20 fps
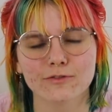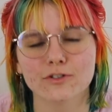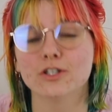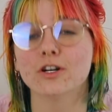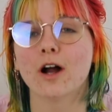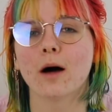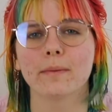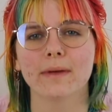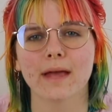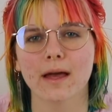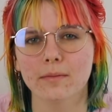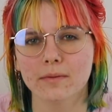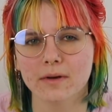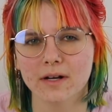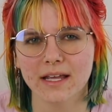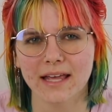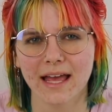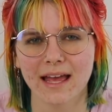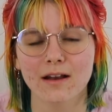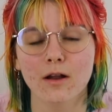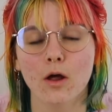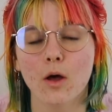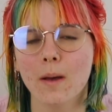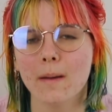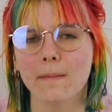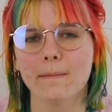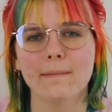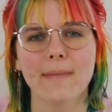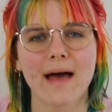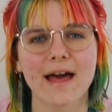to not be able to get
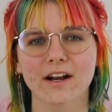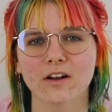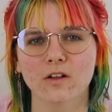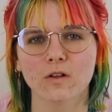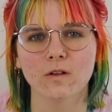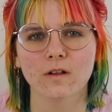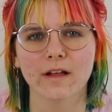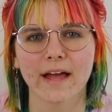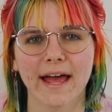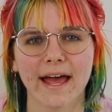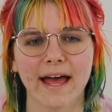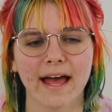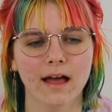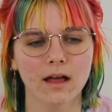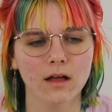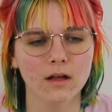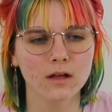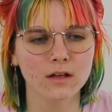medical care,